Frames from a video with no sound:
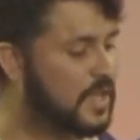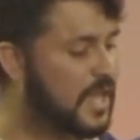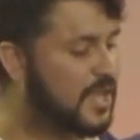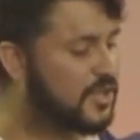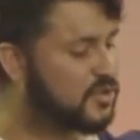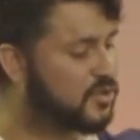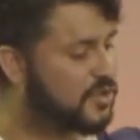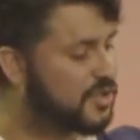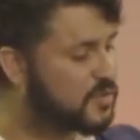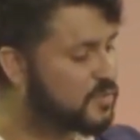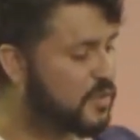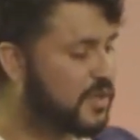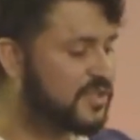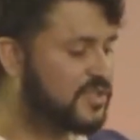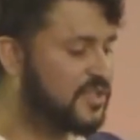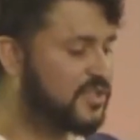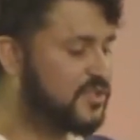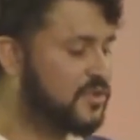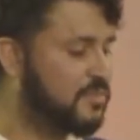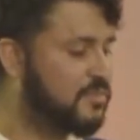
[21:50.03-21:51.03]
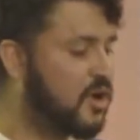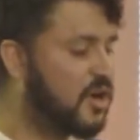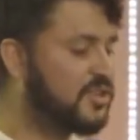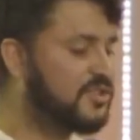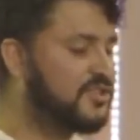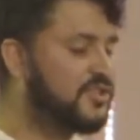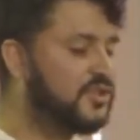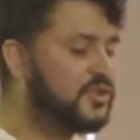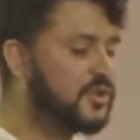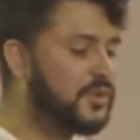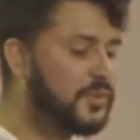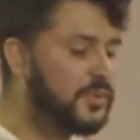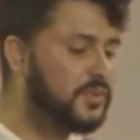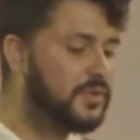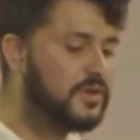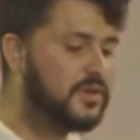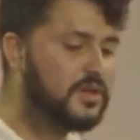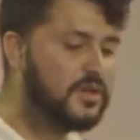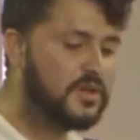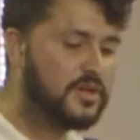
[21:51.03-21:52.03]
And so this brings us to part two,
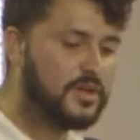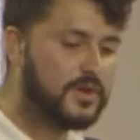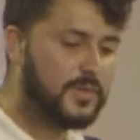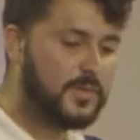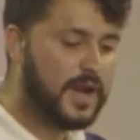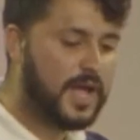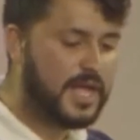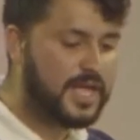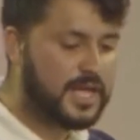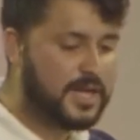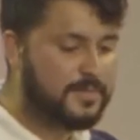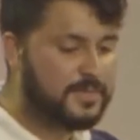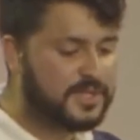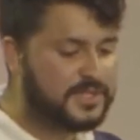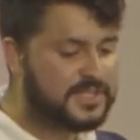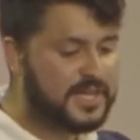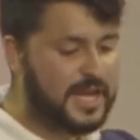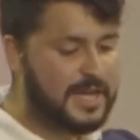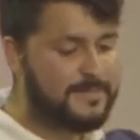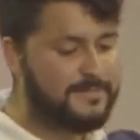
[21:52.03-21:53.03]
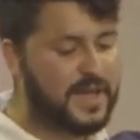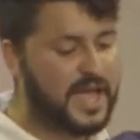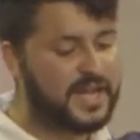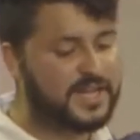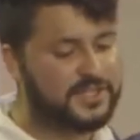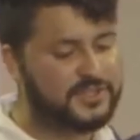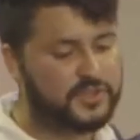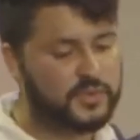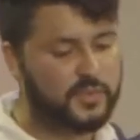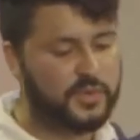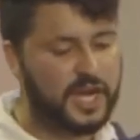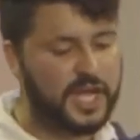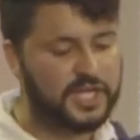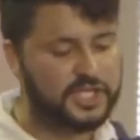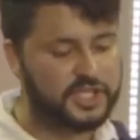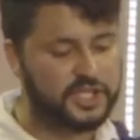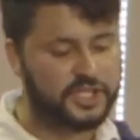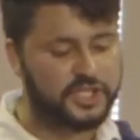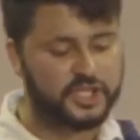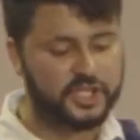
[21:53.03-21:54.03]
right? I'm gonna tie it back into
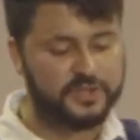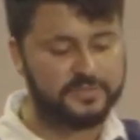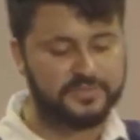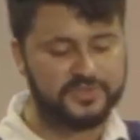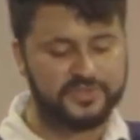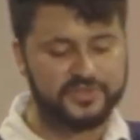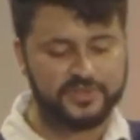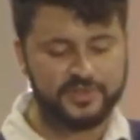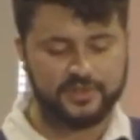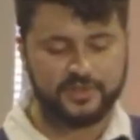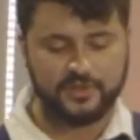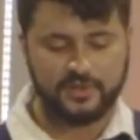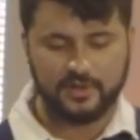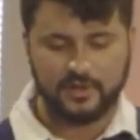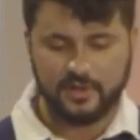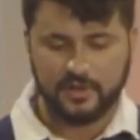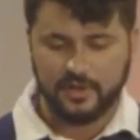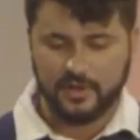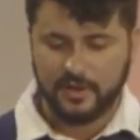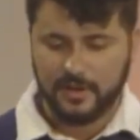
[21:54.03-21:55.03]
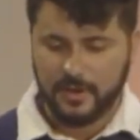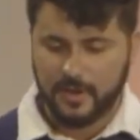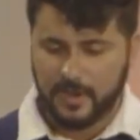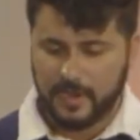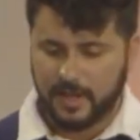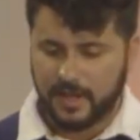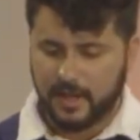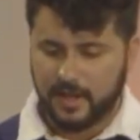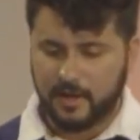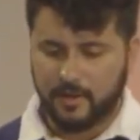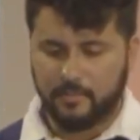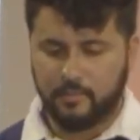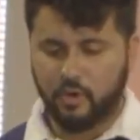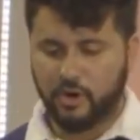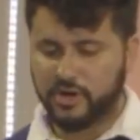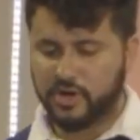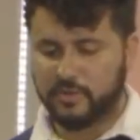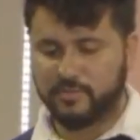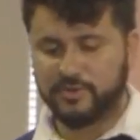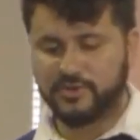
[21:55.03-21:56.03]
relationships.
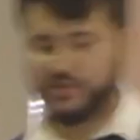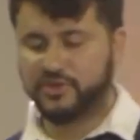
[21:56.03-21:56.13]
Point number